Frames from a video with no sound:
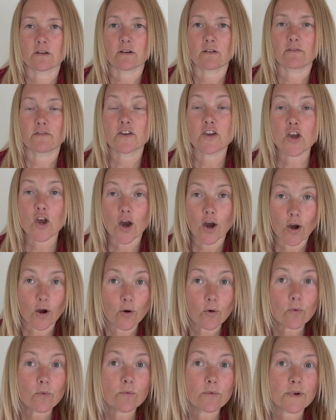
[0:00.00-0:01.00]
for your
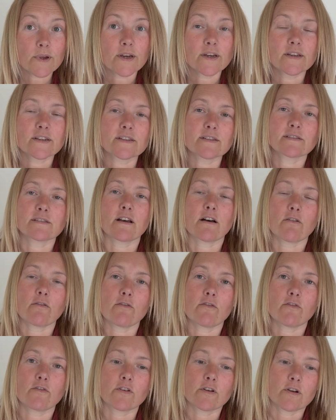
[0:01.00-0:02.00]
own
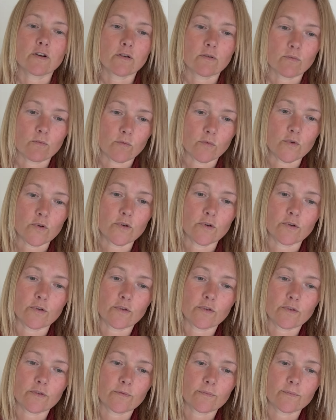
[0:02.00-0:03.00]

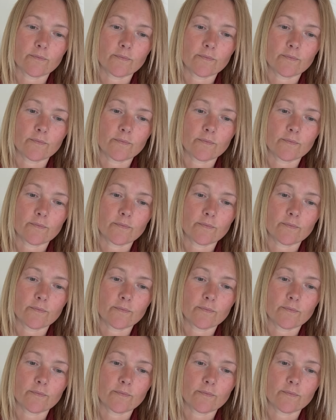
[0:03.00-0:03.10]
self-worth.